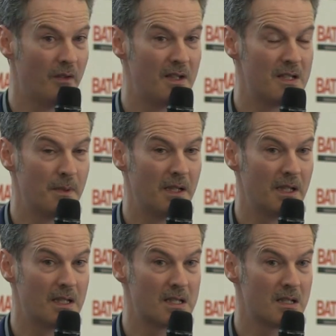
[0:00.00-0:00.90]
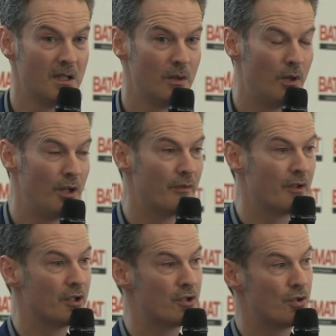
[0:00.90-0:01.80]
these buildings, while you've
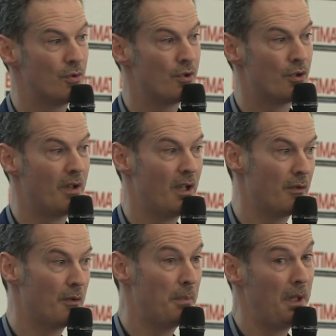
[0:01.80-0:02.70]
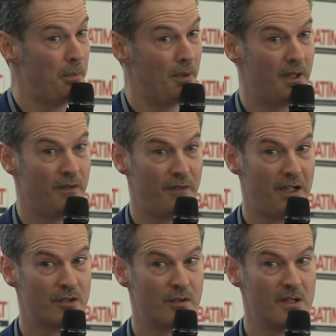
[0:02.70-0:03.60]
got 200 to 300 people in
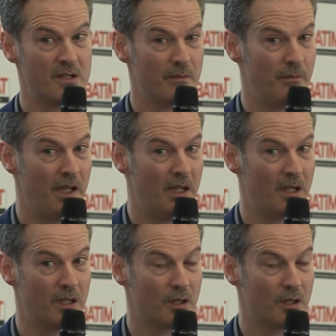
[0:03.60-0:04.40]
factories making the